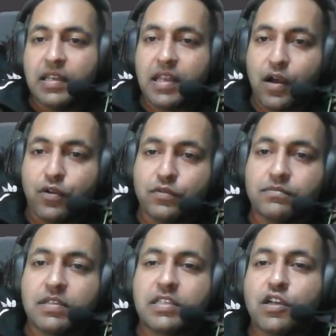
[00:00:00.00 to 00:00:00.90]
Now,
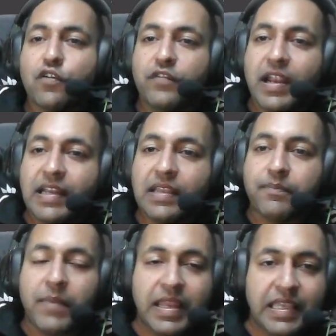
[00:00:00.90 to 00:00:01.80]
instead of
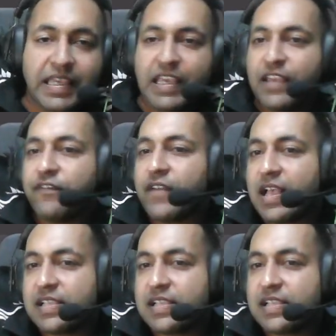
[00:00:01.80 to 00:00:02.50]
writing many if